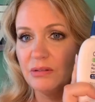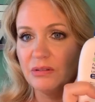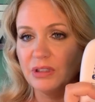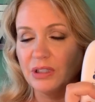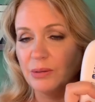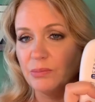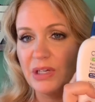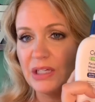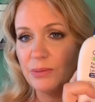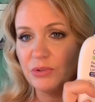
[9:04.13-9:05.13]

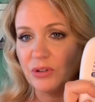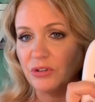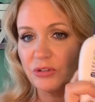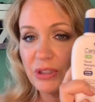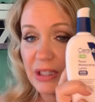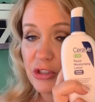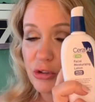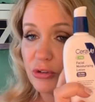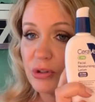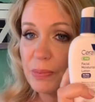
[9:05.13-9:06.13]
AM sunscreen, I
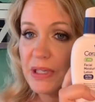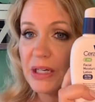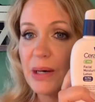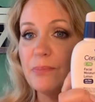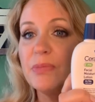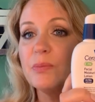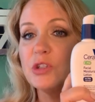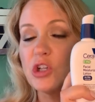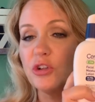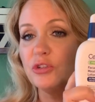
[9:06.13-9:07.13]
chose the PM, which
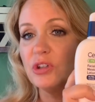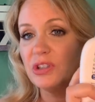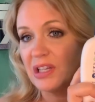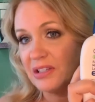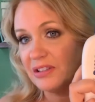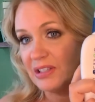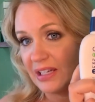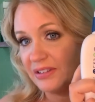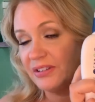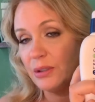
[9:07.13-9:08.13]
also contains
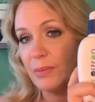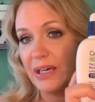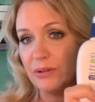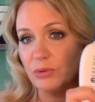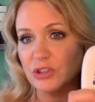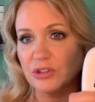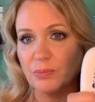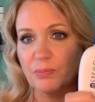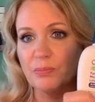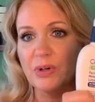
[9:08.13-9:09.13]
niacinamide, which is
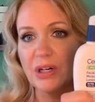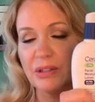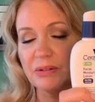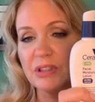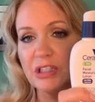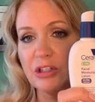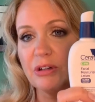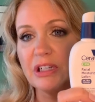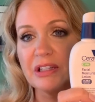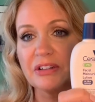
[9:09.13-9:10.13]
an
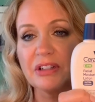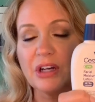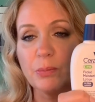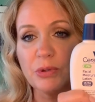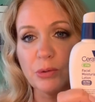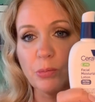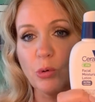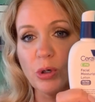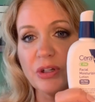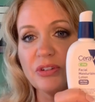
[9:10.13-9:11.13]
ingredient that's going to help with your
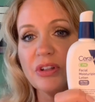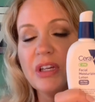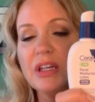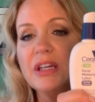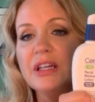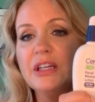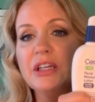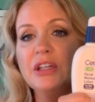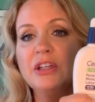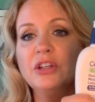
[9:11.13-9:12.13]
pores.
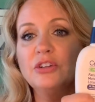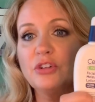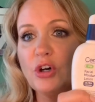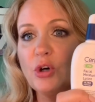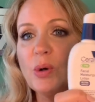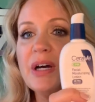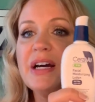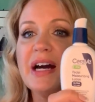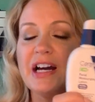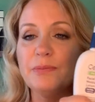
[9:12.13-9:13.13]
So
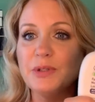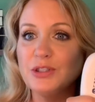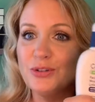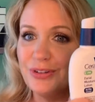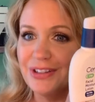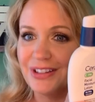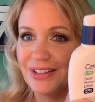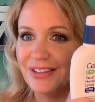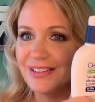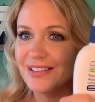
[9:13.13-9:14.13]
I've been using
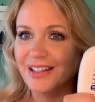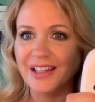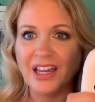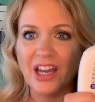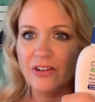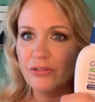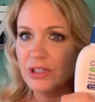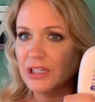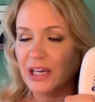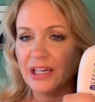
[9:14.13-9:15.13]
this like every
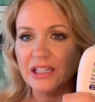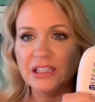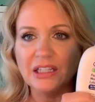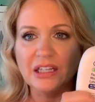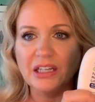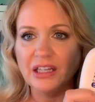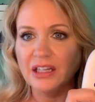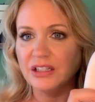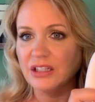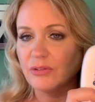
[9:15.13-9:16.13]
night
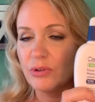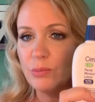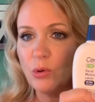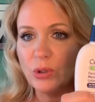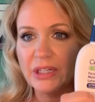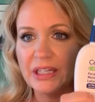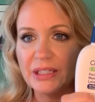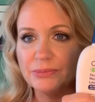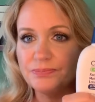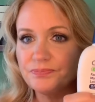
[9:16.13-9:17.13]
and every
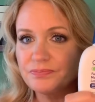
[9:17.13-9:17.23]
morning,